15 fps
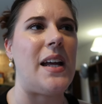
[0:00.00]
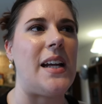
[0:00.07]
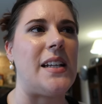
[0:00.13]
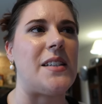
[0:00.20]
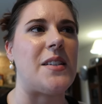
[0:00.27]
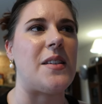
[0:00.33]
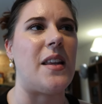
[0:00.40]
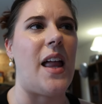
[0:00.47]

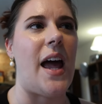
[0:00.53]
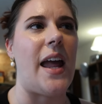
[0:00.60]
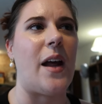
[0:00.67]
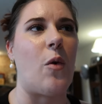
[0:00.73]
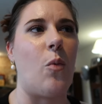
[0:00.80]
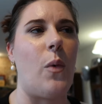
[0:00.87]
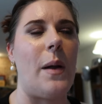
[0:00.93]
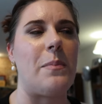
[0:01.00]
it's
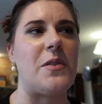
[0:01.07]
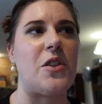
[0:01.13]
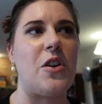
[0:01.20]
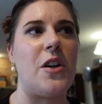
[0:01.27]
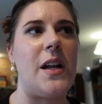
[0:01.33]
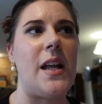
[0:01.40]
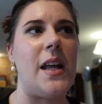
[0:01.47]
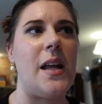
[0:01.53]
like whipped
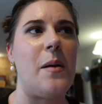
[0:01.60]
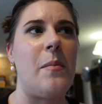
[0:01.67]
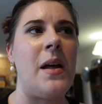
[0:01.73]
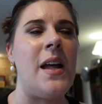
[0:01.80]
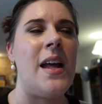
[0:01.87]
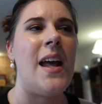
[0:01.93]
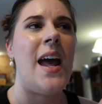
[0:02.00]
cream,